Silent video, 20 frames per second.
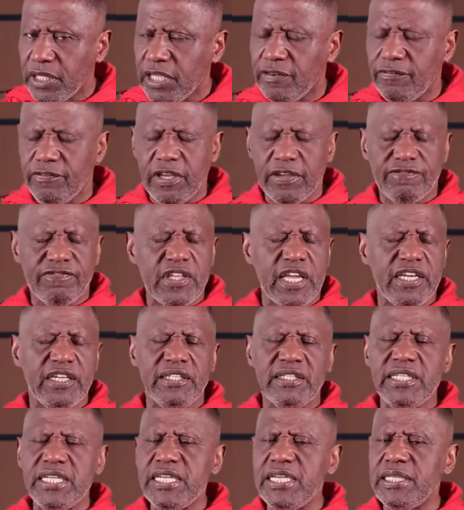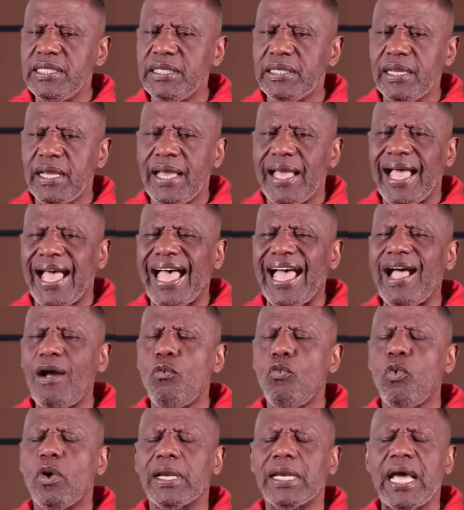if they needed,
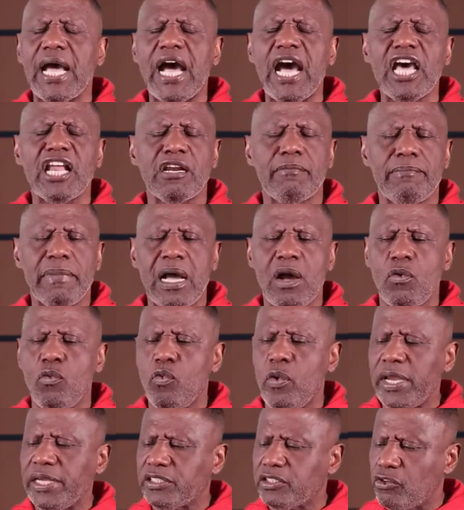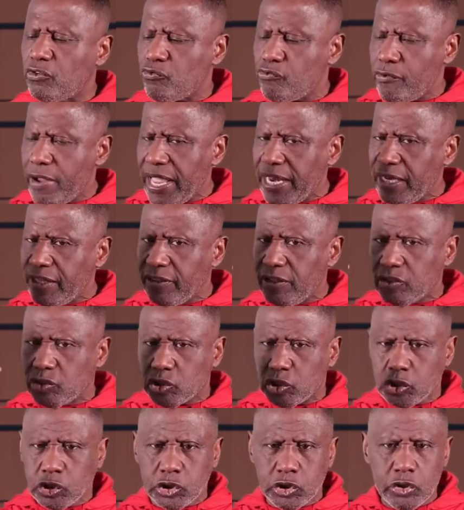I went out of my way to rally the
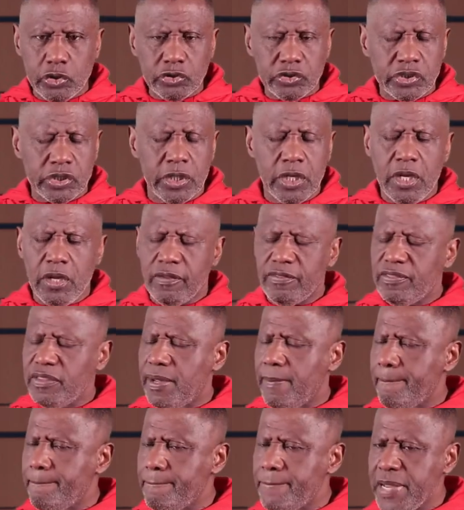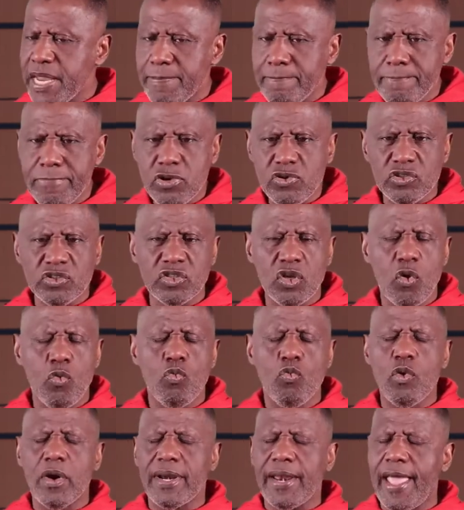church, the members,
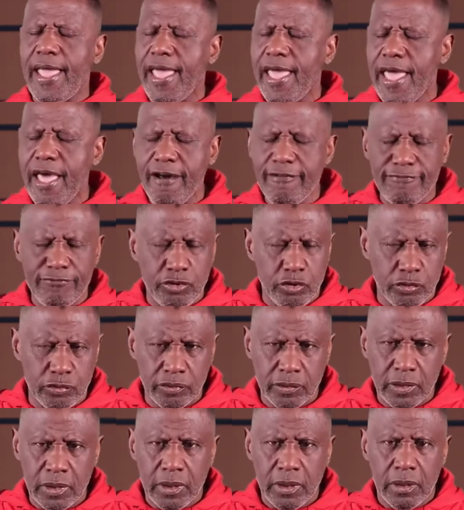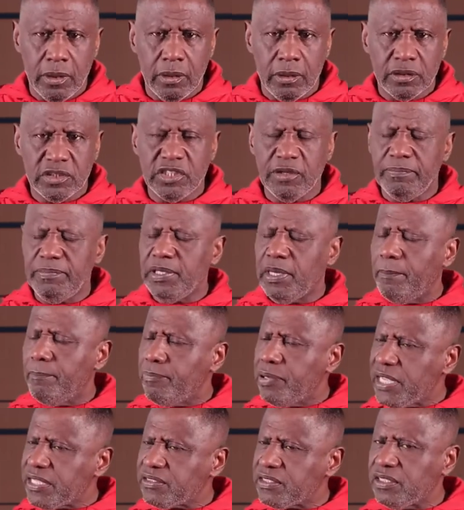what have you, to be a
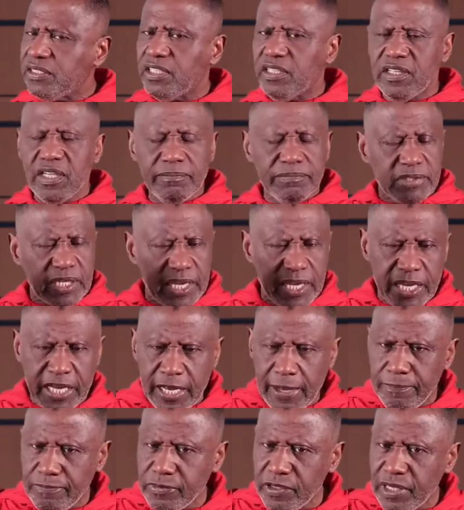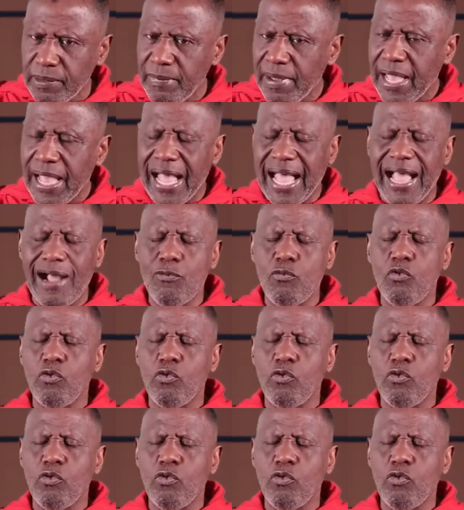blessing to them, to help them. I